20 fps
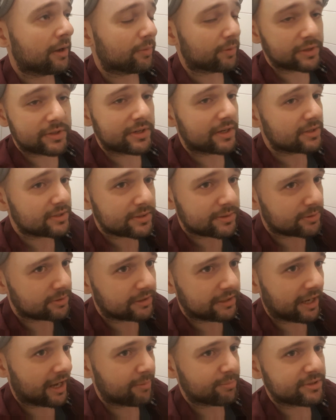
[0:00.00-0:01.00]
which is
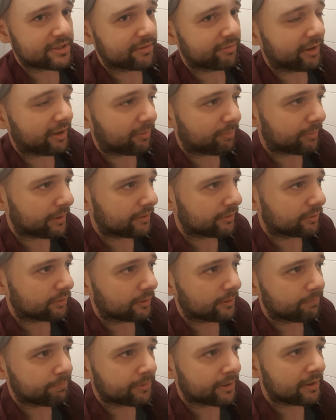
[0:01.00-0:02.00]
games development
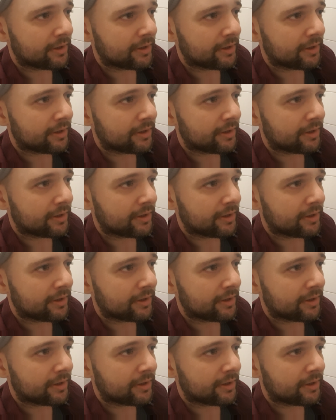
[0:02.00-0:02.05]
or